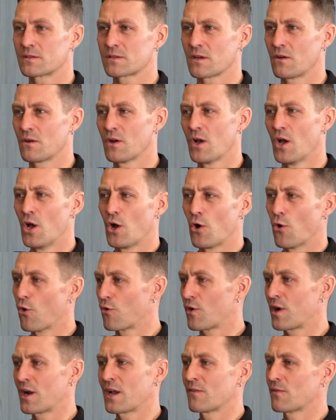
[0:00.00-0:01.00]
So
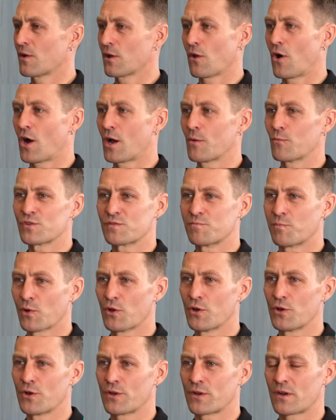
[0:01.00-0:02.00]
already the line was
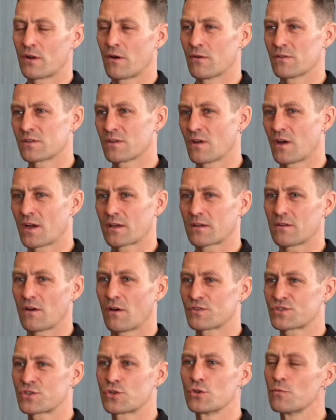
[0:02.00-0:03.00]
blurred, and I was like, I
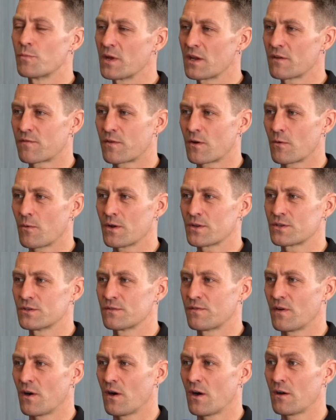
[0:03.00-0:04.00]
was too big for a
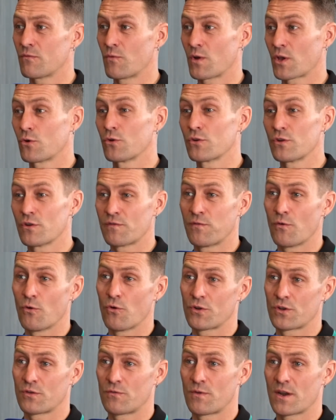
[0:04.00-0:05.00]
125. We couldn't
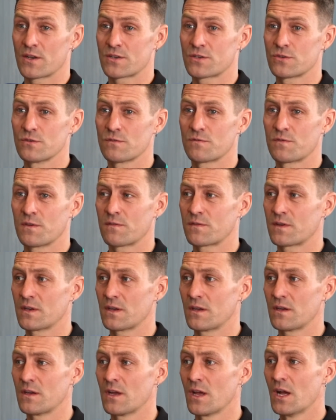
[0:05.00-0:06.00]
afford to run a
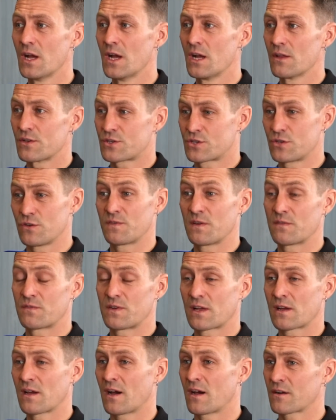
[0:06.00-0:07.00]
250. The
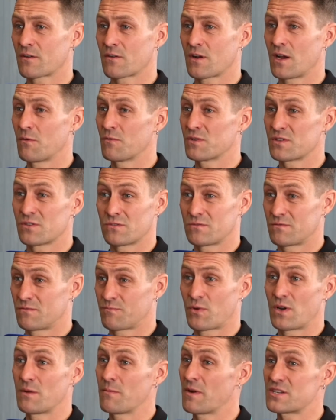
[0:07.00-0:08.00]
250 category was
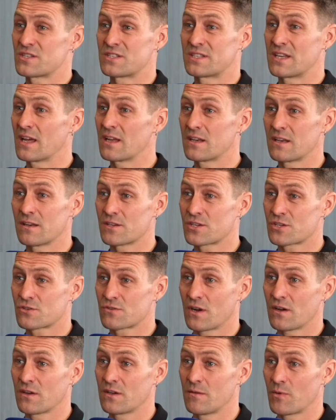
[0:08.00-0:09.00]
pretty much dead in
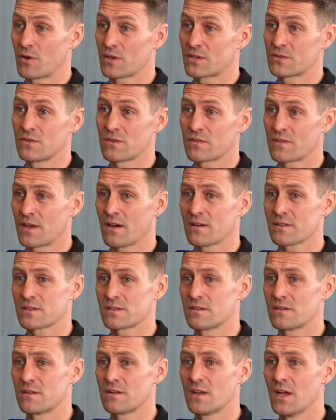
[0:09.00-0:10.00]
Australia by
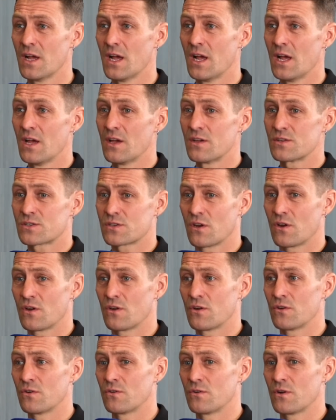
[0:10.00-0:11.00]
2000.
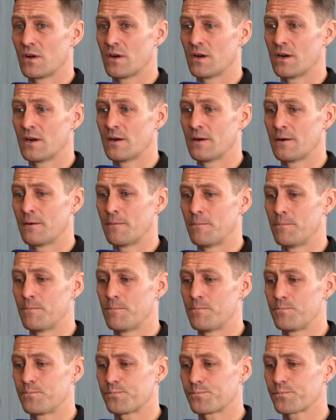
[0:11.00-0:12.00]
So
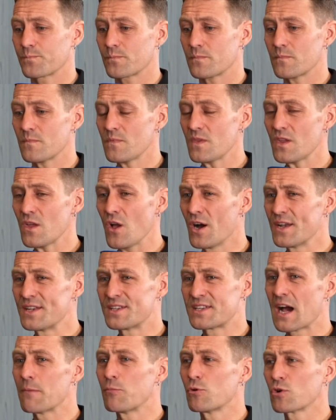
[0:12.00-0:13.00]
I
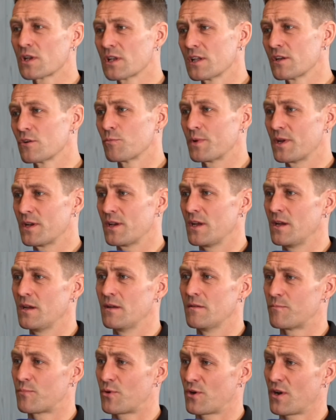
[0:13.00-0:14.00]
dabbled a little bit
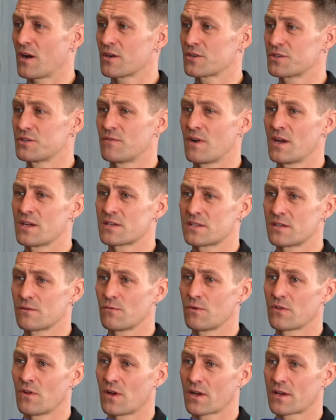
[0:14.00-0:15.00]
in production racing
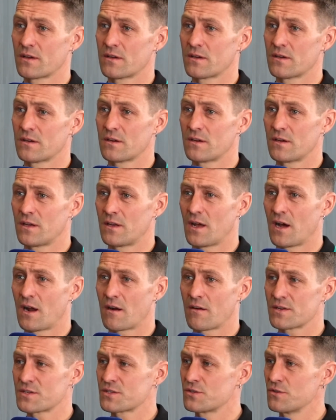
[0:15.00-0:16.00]
with like an
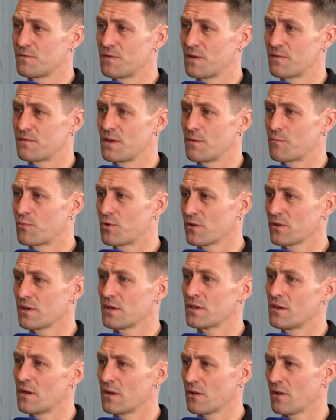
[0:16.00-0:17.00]
RS 250
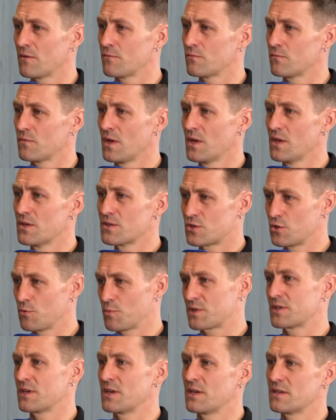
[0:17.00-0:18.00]
Aprilia, you know, like
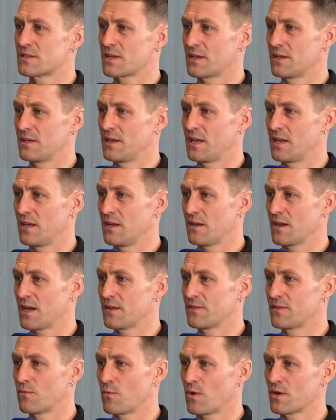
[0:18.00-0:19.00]
Super Teens in here
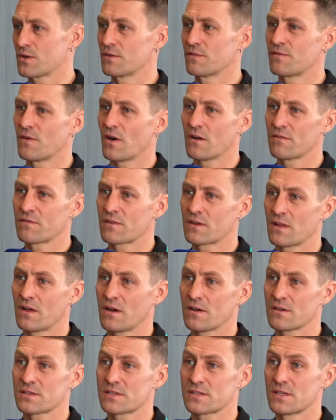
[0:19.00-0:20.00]
had the 125
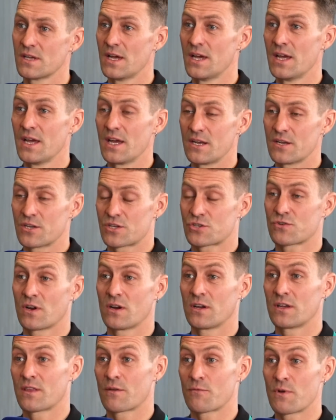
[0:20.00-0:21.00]
class. In
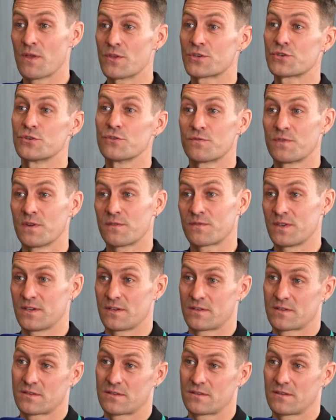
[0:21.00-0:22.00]
Australia, they ran the
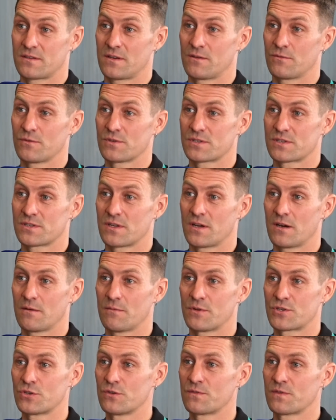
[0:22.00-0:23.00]
250s, and it was a
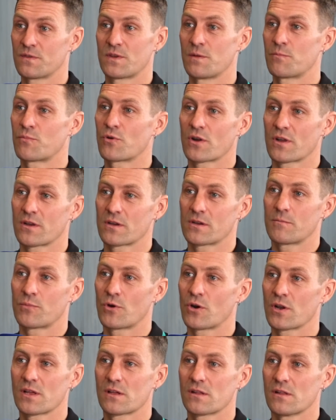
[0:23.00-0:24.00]
250
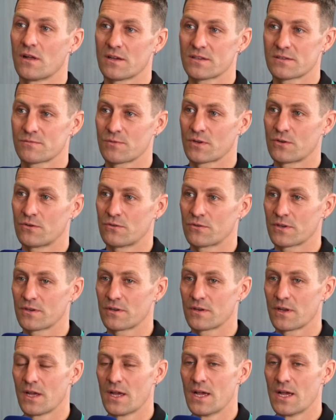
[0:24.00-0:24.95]
proddy class, we called it.